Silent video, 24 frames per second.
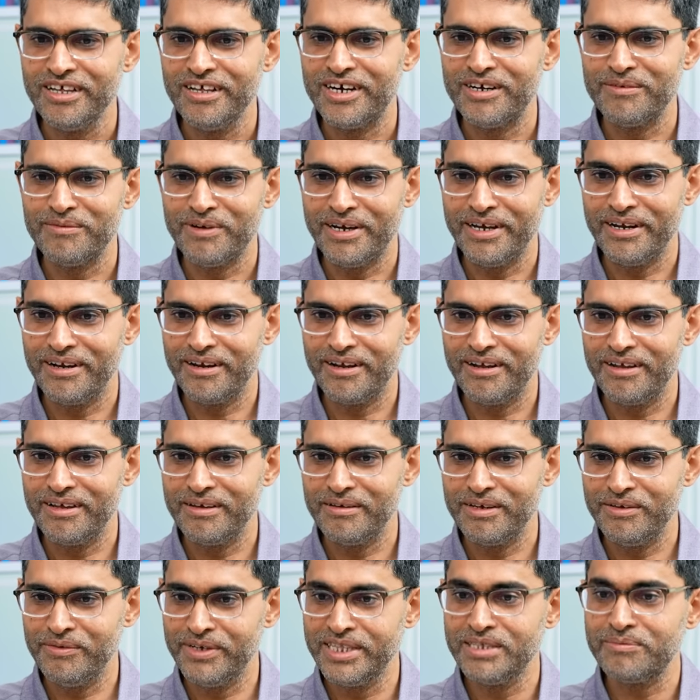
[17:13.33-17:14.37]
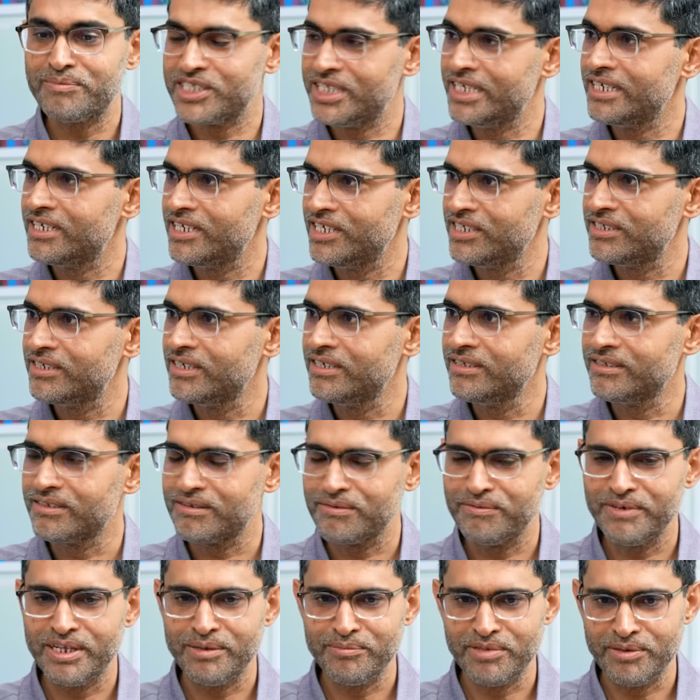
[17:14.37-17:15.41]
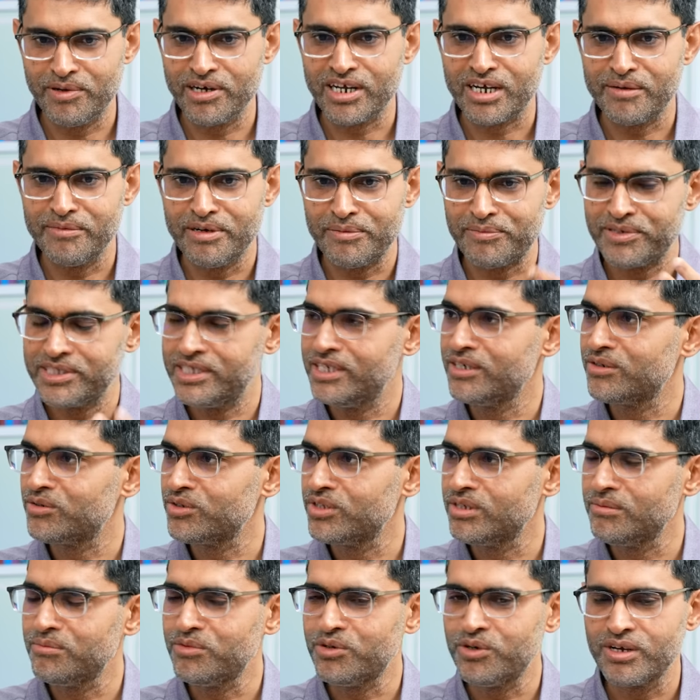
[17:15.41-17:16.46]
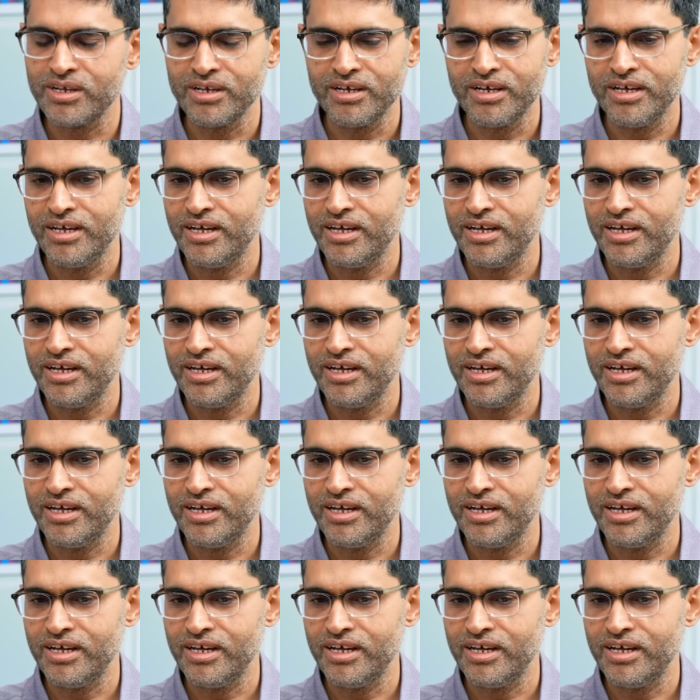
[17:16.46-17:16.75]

Uh, and even the presentations, when people come and present to the board,